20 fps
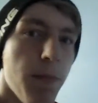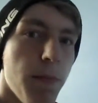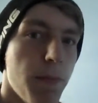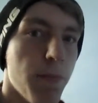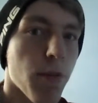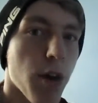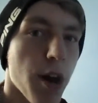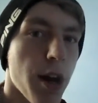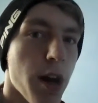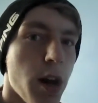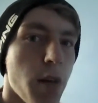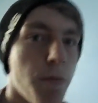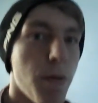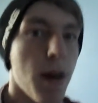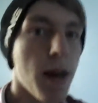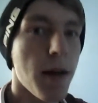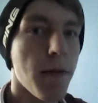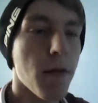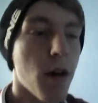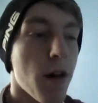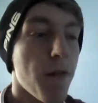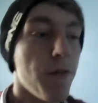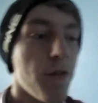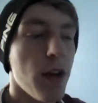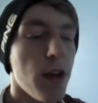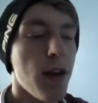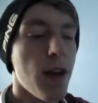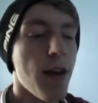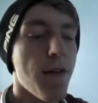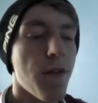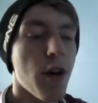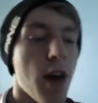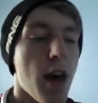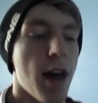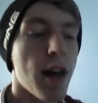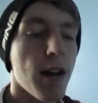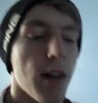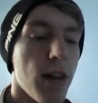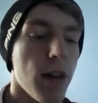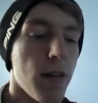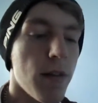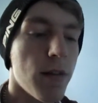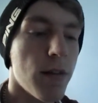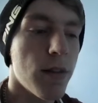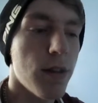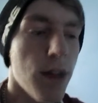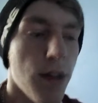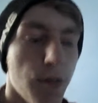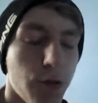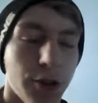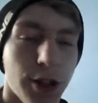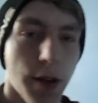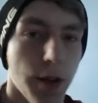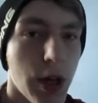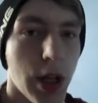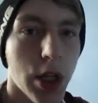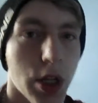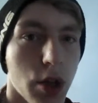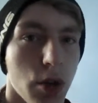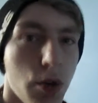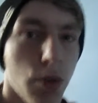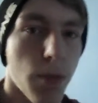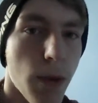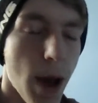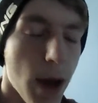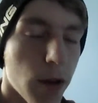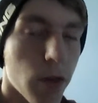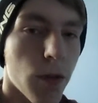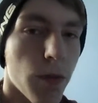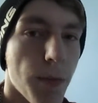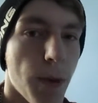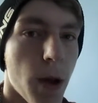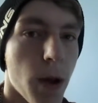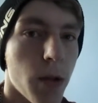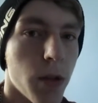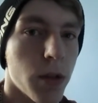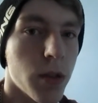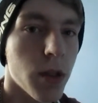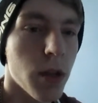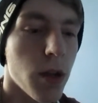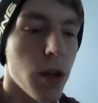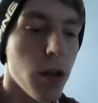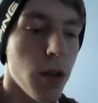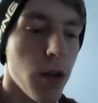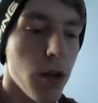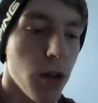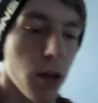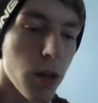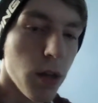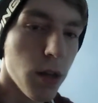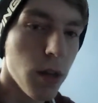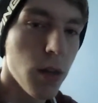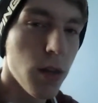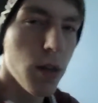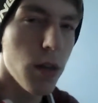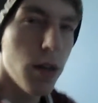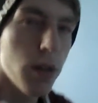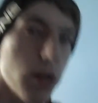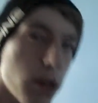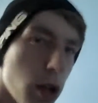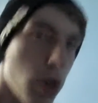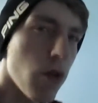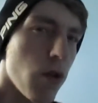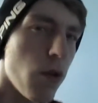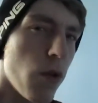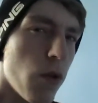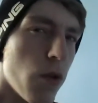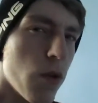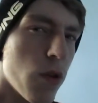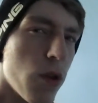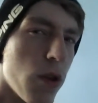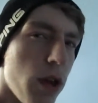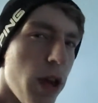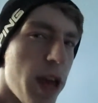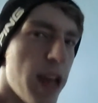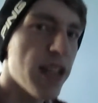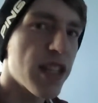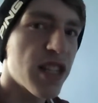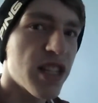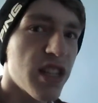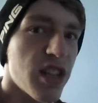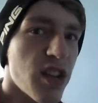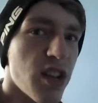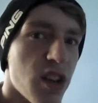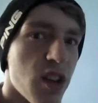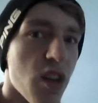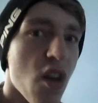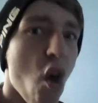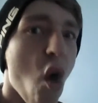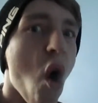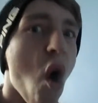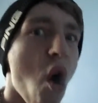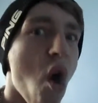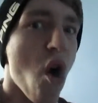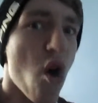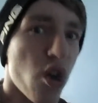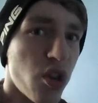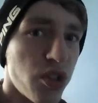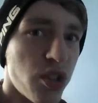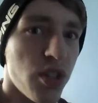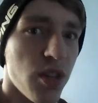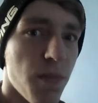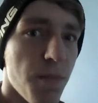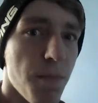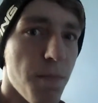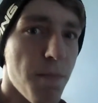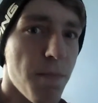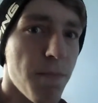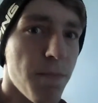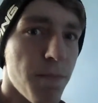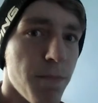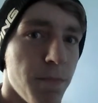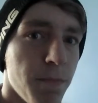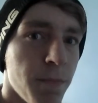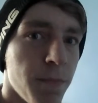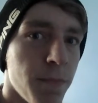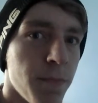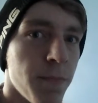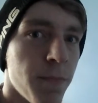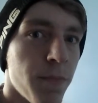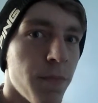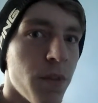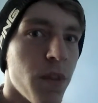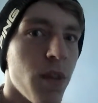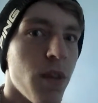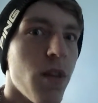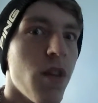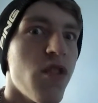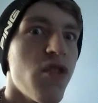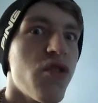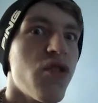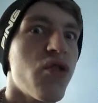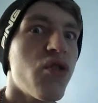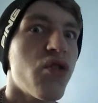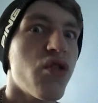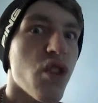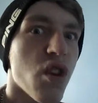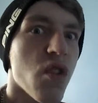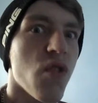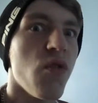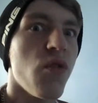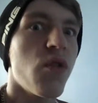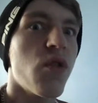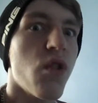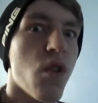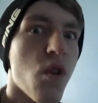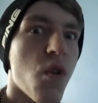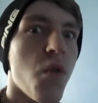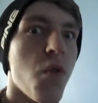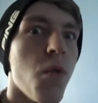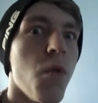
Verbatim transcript: Pretty O P. I've never had a level seventy-two Mechromancer. So it's awesome. So cool.